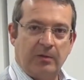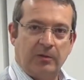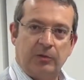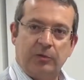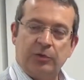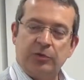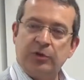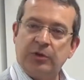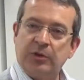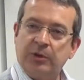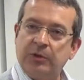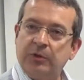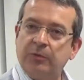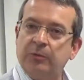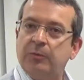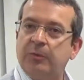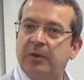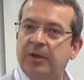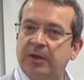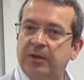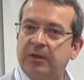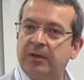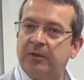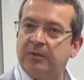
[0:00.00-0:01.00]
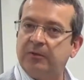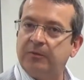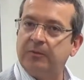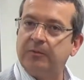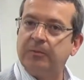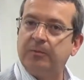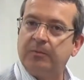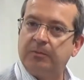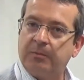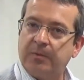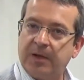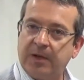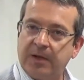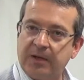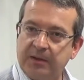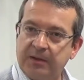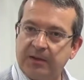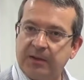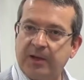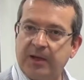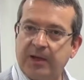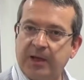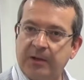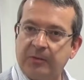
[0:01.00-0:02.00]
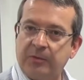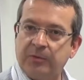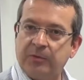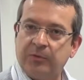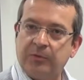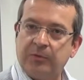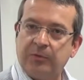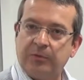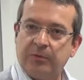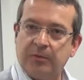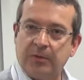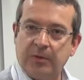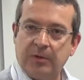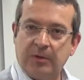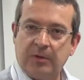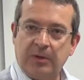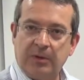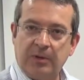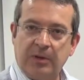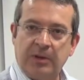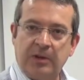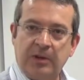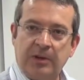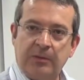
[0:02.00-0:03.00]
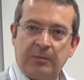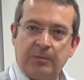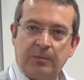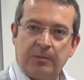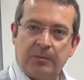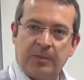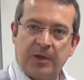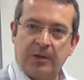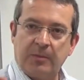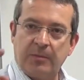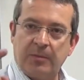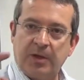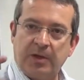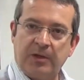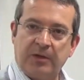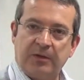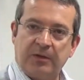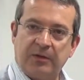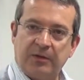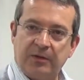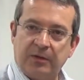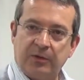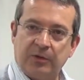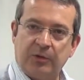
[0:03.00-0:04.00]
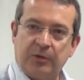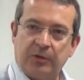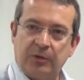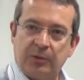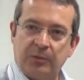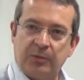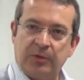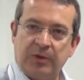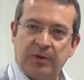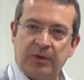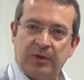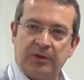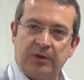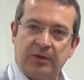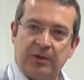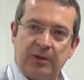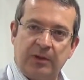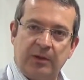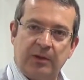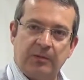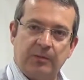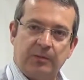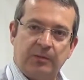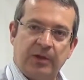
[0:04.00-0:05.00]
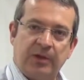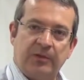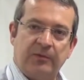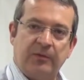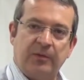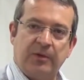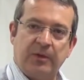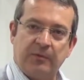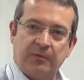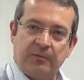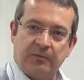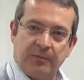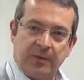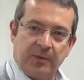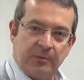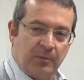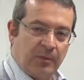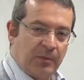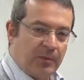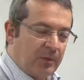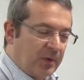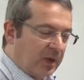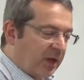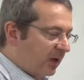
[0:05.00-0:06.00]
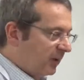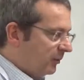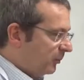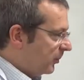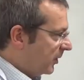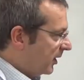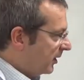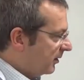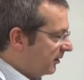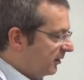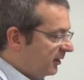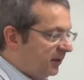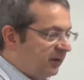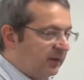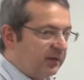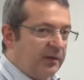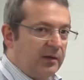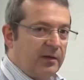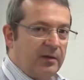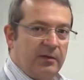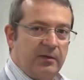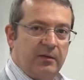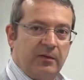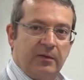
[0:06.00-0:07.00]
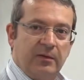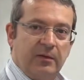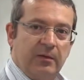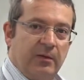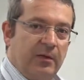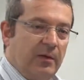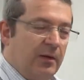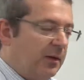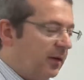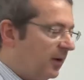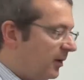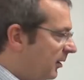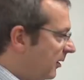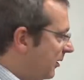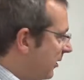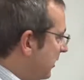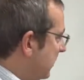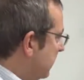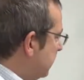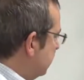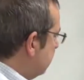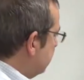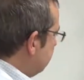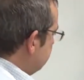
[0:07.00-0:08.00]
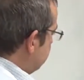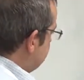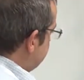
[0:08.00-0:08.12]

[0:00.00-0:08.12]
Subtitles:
usually you make it by time, you know, e by minus j omega t, but when you make it by distance, let's